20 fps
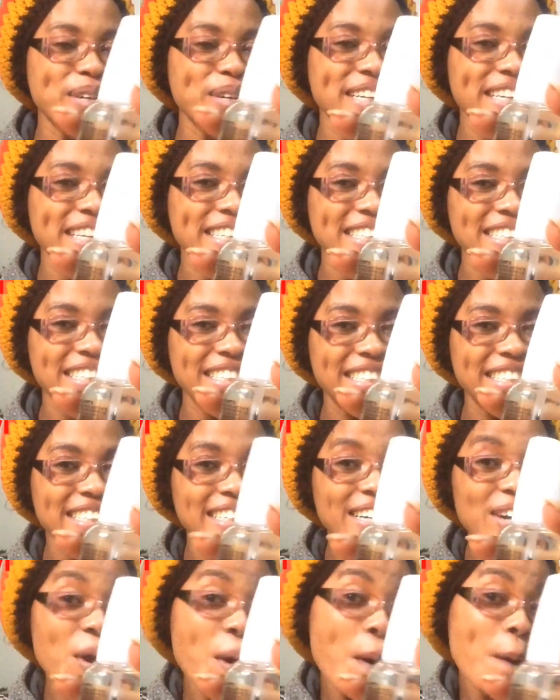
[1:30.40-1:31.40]
polish
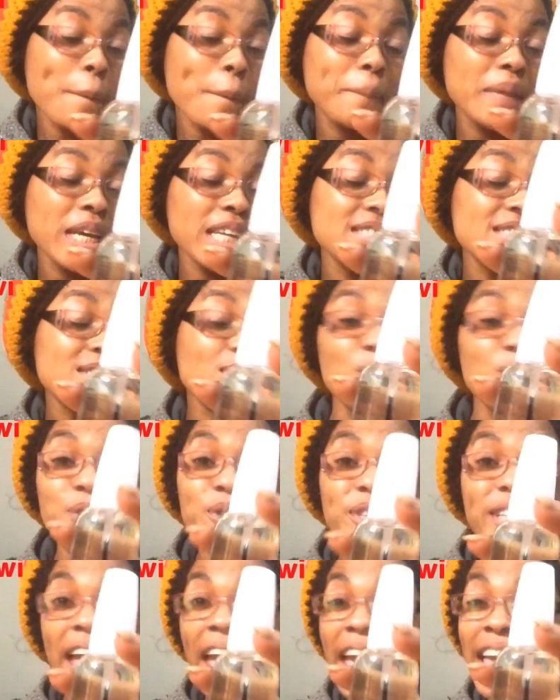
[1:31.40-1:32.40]
or base
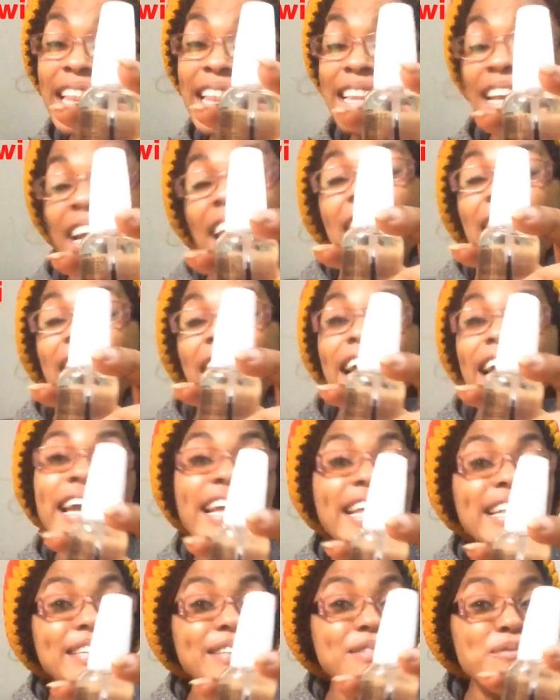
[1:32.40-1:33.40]
coat. Any
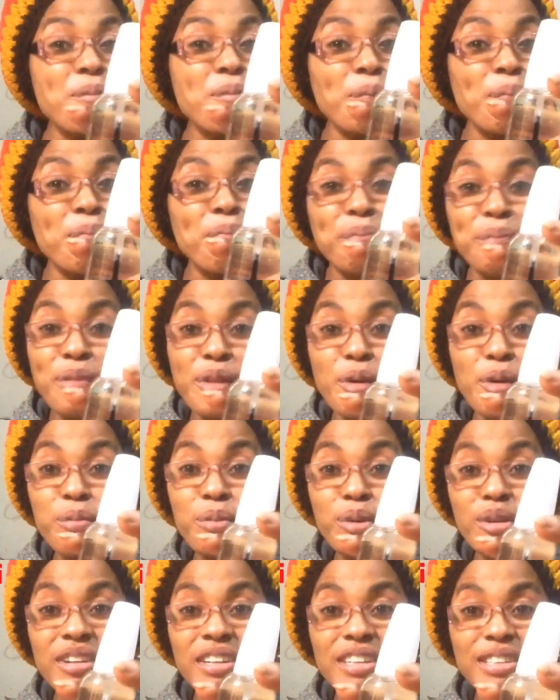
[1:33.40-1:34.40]
clear nail
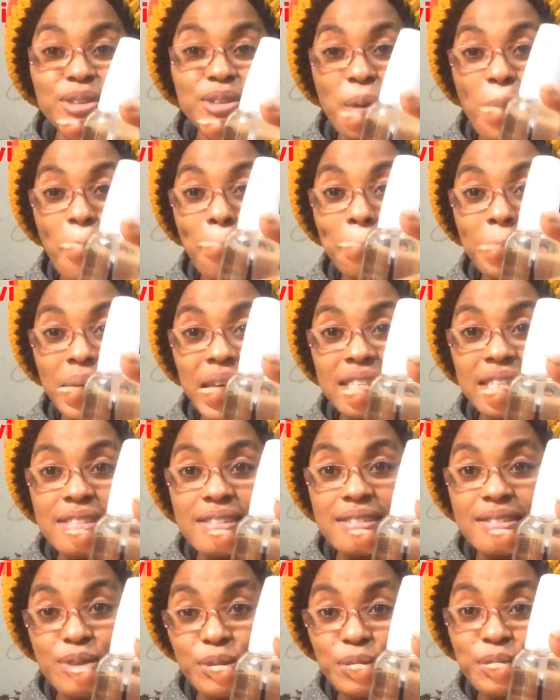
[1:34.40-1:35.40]
polish or
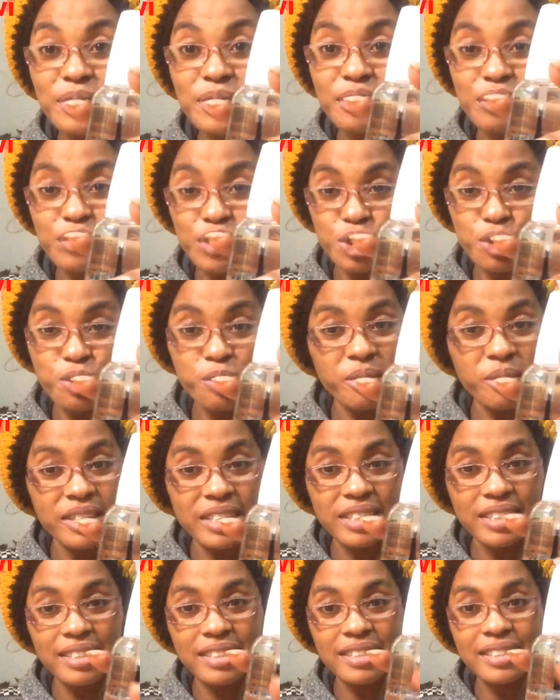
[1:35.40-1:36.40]
base coat of your
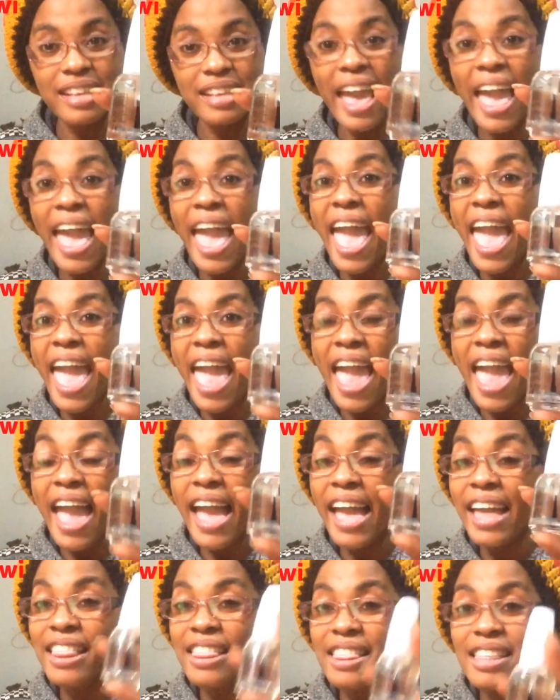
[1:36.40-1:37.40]
choice,
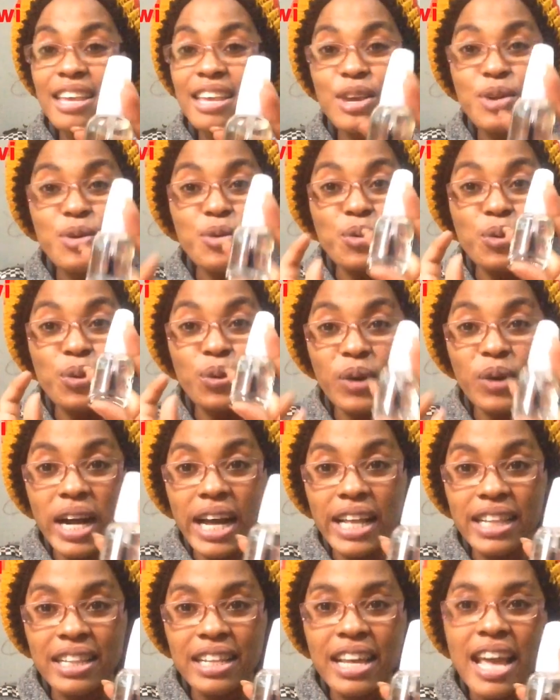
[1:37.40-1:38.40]
any
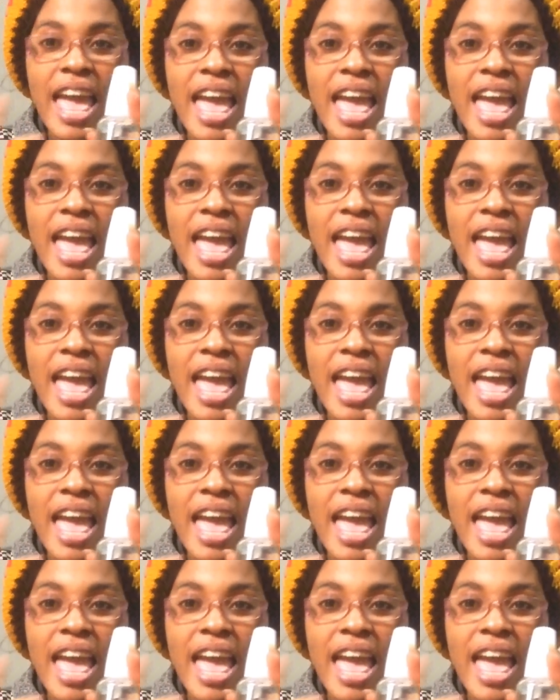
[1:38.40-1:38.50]
one.